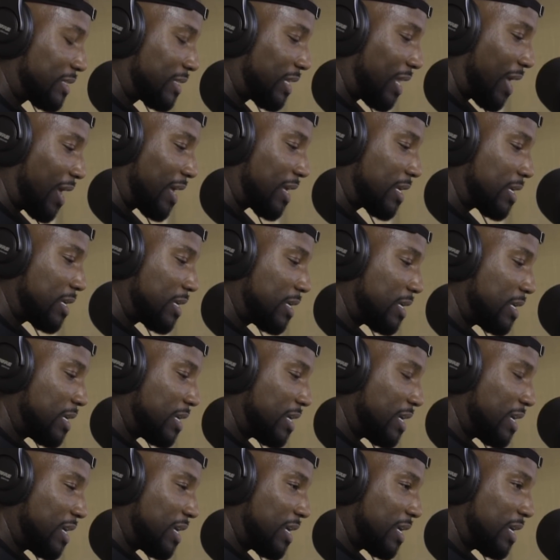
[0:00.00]
like,
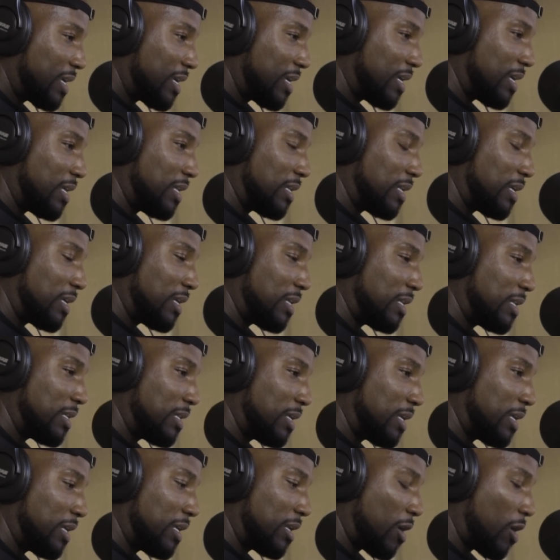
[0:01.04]
in
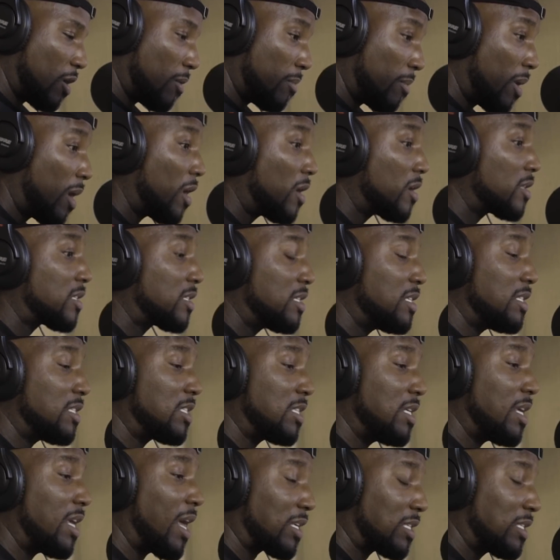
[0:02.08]
my auntie,
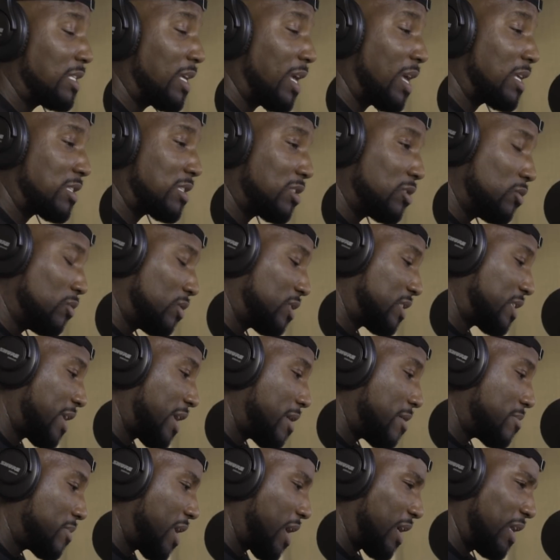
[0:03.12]
she actually has to do the
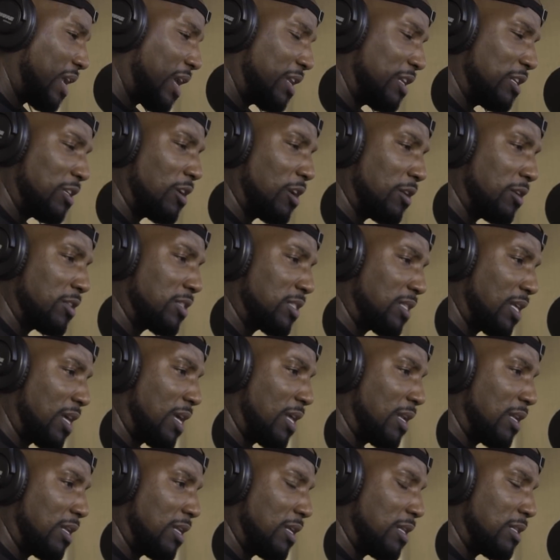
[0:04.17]
same thing, and I didn't
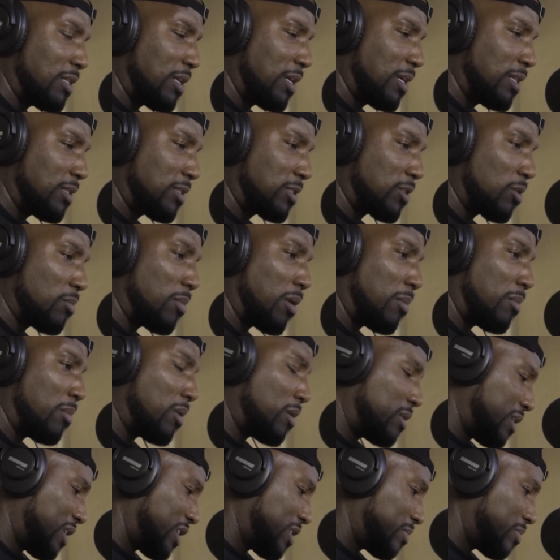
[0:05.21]
understand it until my
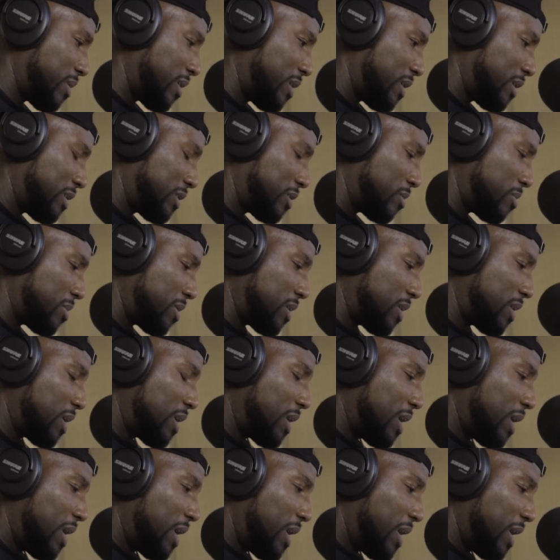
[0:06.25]
mother explained it to me.
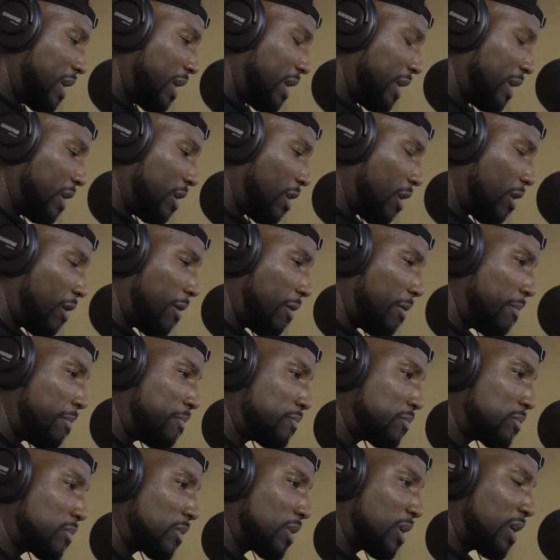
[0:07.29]
And
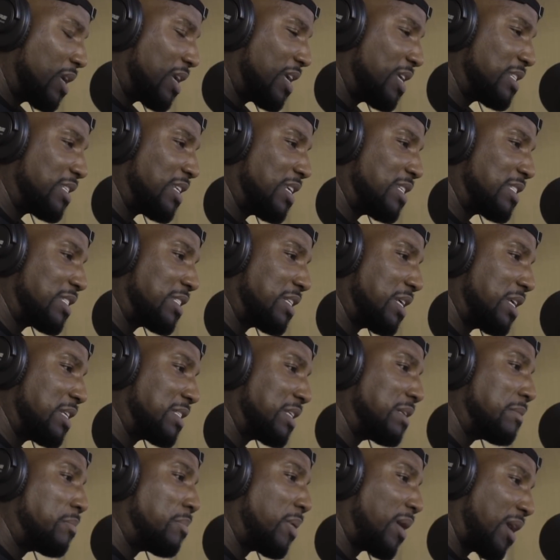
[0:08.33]
is
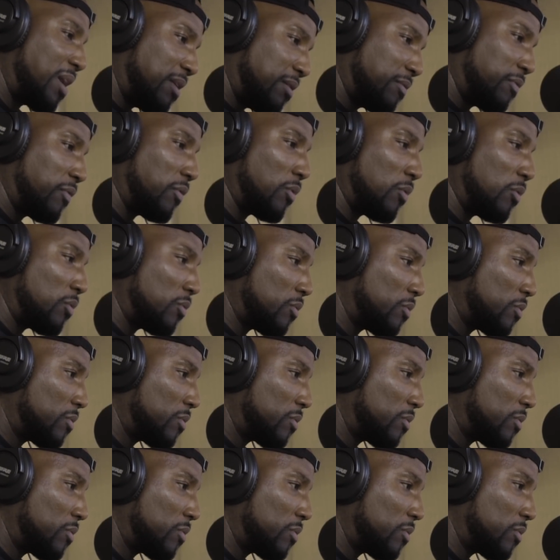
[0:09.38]
it painful?